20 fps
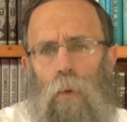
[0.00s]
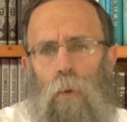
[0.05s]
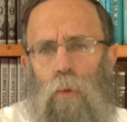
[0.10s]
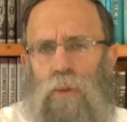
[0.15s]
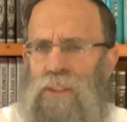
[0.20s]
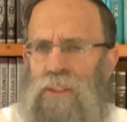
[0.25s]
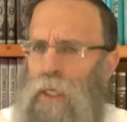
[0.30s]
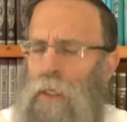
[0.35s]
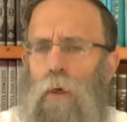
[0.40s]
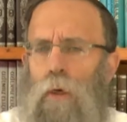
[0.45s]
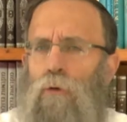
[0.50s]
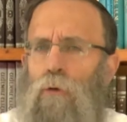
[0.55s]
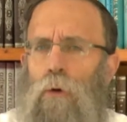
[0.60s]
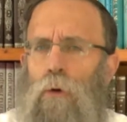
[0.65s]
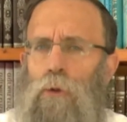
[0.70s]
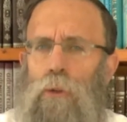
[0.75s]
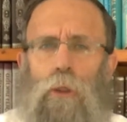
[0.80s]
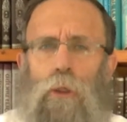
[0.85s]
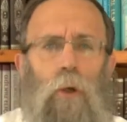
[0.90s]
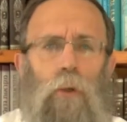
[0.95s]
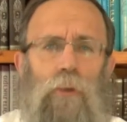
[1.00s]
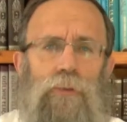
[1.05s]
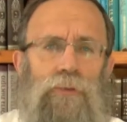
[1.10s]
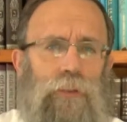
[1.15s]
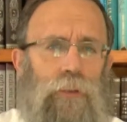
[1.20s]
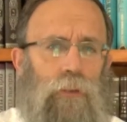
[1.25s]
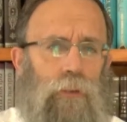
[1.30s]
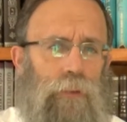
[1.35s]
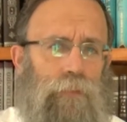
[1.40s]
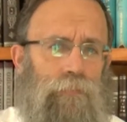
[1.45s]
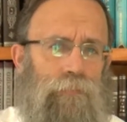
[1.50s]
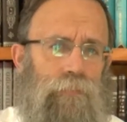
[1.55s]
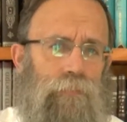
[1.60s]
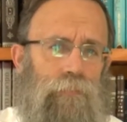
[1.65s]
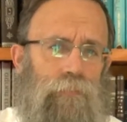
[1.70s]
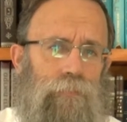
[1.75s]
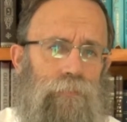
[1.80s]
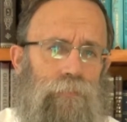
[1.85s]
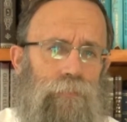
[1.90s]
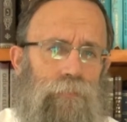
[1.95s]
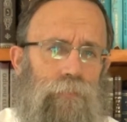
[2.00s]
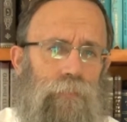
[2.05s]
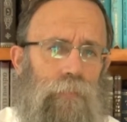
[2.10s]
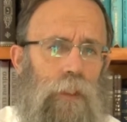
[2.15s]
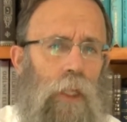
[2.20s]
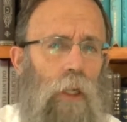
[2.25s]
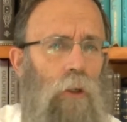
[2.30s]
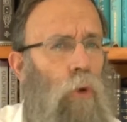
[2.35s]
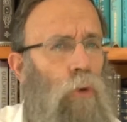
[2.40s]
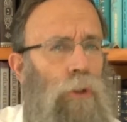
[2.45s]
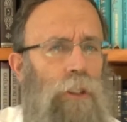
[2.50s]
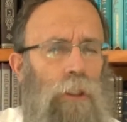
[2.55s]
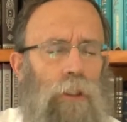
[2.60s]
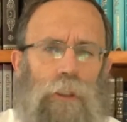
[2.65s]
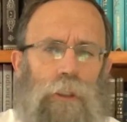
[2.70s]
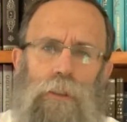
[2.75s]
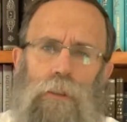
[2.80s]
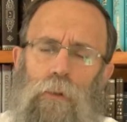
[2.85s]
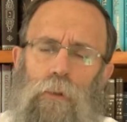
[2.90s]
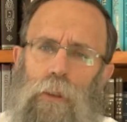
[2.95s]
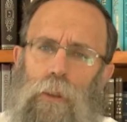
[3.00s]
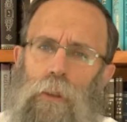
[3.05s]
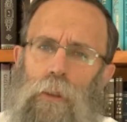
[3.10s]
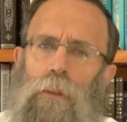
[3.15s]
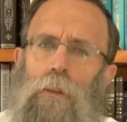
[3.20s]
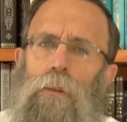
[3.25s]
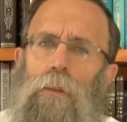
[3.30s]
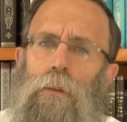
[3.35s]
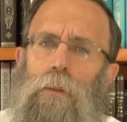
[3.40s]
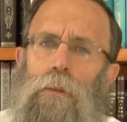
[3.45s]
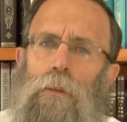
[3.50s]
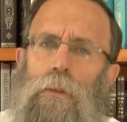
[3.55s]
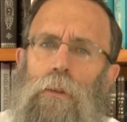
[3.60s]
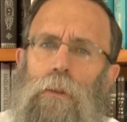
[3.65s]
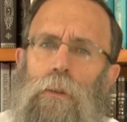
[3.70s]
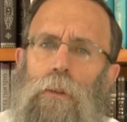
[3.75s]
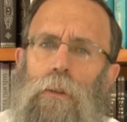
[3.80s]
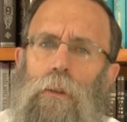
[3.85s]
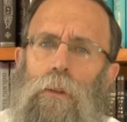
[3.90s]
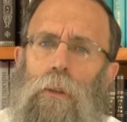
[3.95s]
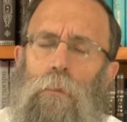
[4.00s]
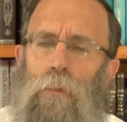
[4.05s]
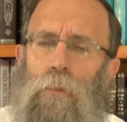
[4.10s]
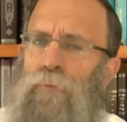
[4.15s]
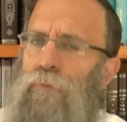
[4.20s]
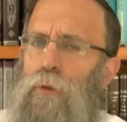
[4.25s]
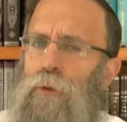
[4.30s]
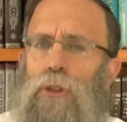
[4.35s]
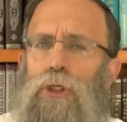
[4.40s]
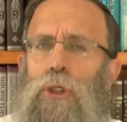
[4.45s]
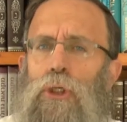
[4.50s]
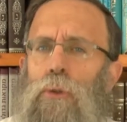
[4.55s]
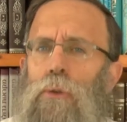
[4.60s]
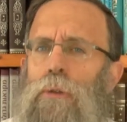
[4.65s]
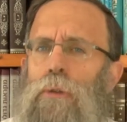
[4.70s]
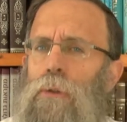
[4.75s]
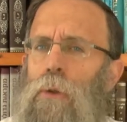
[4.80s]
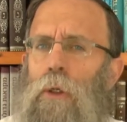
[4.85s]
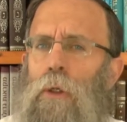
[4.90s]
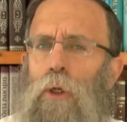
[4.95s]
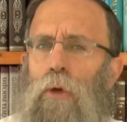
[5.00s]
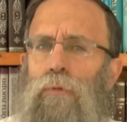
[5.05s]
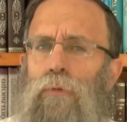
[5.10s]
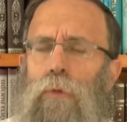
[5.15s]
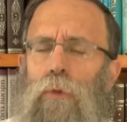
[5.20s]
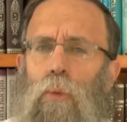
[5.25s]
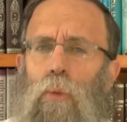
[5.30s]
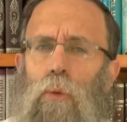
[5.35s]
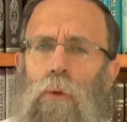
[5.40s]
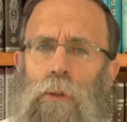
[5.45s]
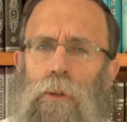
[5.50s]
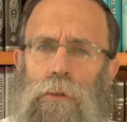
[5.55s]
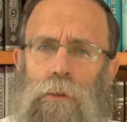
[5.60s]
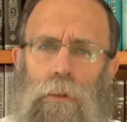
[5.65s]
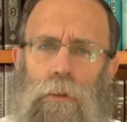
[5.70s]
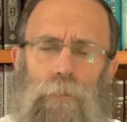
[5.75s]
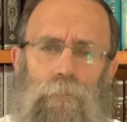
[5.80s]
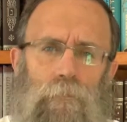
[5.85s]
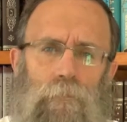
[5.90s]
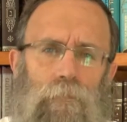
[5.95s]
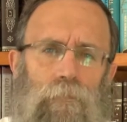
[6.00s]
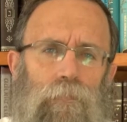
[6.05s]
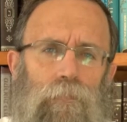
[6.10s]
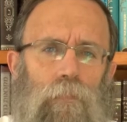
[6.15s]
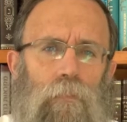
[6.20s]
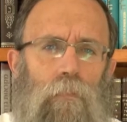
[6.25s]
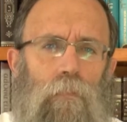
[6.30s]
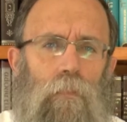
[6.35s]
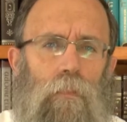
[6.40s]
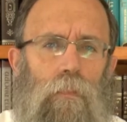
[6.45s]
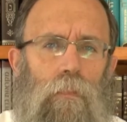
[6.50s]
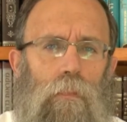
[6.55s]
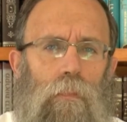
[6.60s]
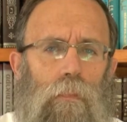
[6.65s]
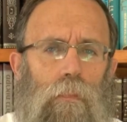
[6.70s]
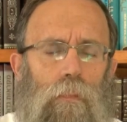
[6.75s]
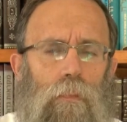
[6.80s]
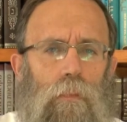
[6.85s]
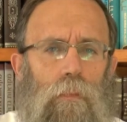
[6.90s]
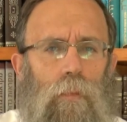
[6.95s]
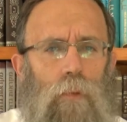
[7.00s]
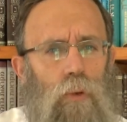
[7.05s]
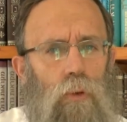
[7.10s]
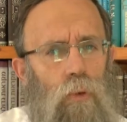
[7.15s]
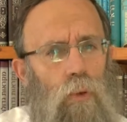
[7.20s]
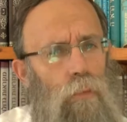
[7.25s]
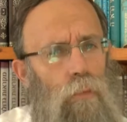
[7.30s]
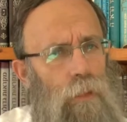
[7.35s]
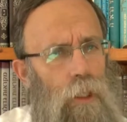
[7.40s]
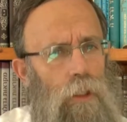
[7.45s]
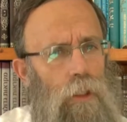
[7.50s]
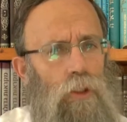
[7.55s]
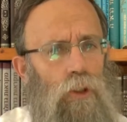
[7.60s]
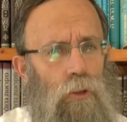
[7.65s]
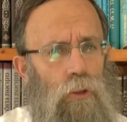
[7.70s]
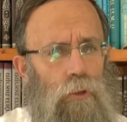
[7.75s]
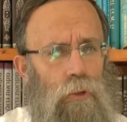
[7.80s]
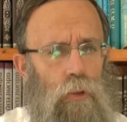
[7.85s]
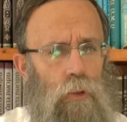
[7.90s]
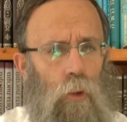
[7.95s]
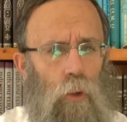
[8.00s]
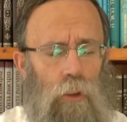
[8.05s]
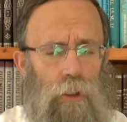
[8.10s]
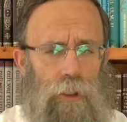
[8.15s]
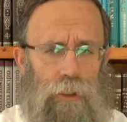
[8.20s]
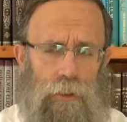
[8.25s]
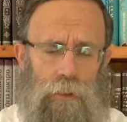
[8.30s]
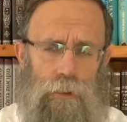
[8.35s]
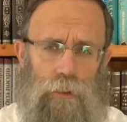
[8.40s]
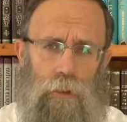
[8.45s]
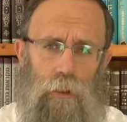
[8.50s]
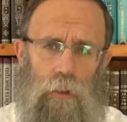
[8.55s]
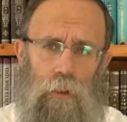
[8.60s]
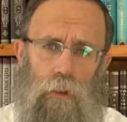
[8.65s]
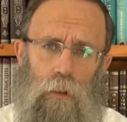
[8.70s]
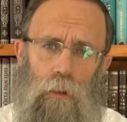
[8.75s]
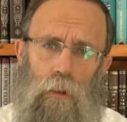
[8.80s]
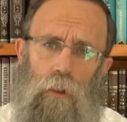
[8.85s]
was like a roller coaster, not only in Israel, but for Jews all over the world. Two major stories